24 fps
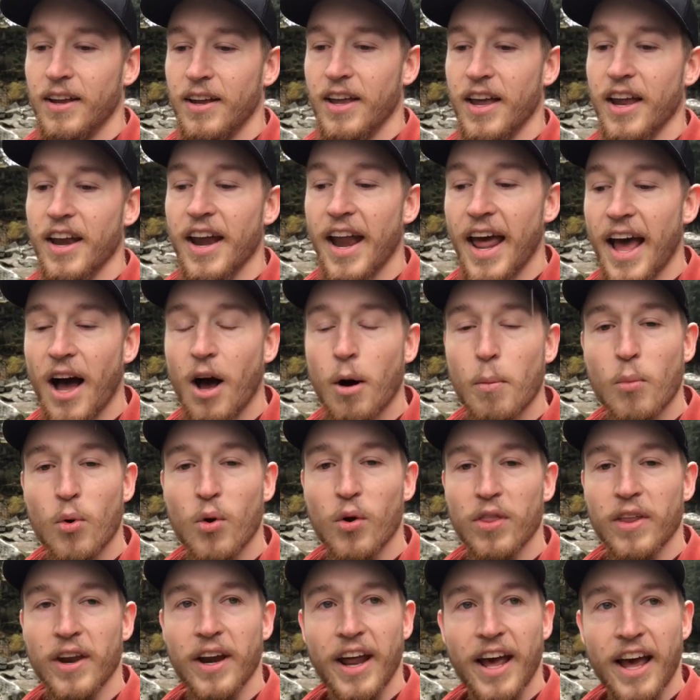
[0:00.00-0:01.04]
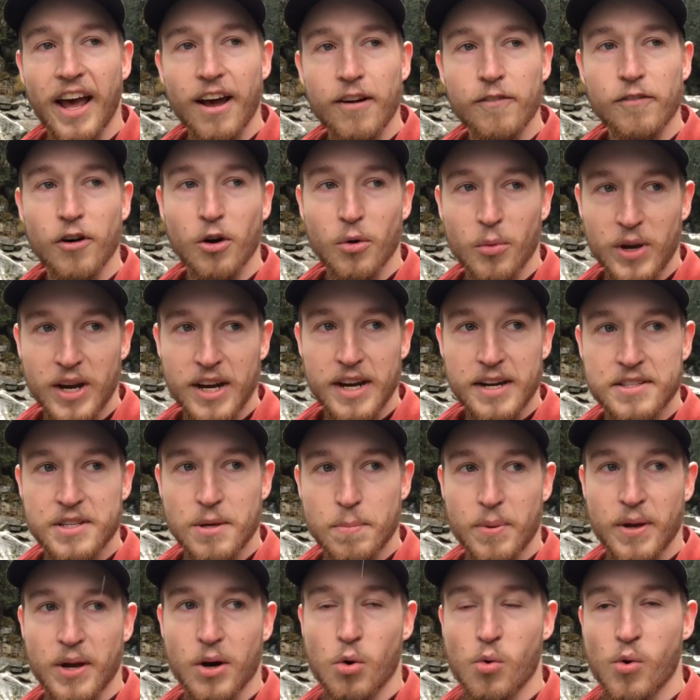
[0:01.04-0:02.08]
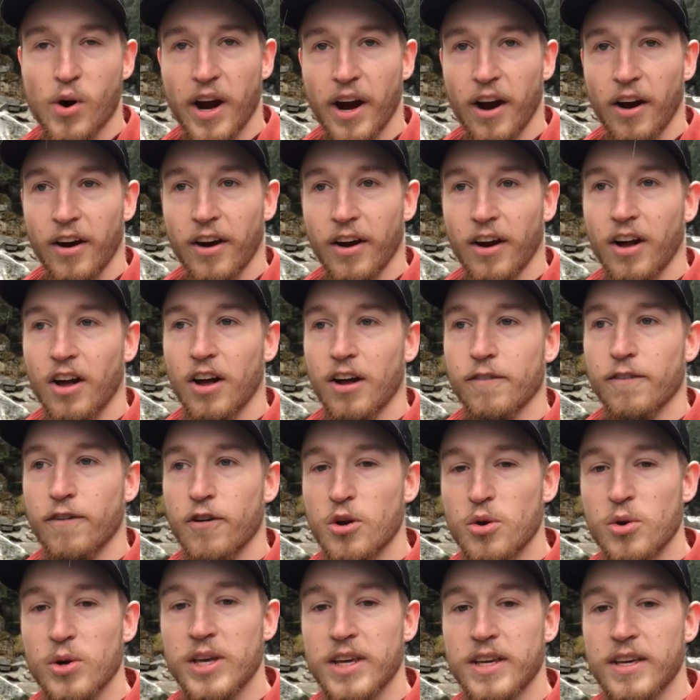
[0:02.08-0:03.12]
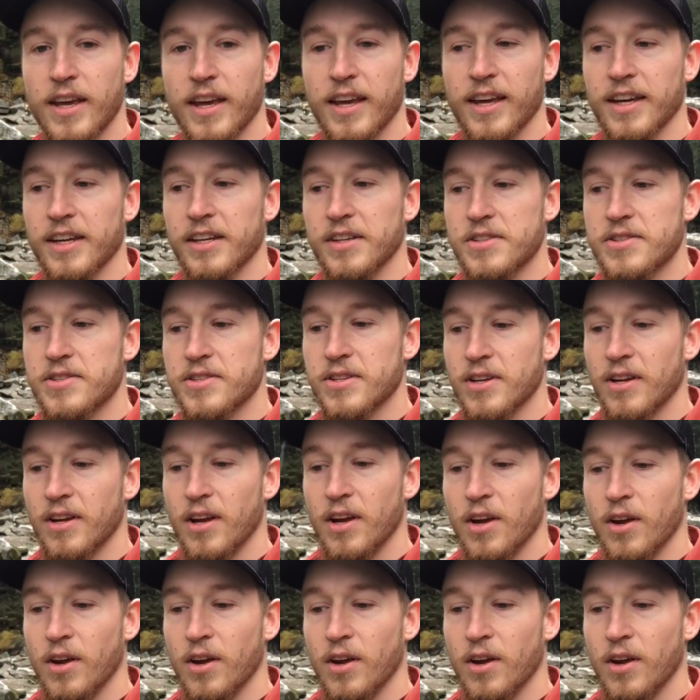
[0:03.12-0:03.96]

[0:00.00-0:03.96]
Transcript: And now more than ever, we need to be aware of who He is,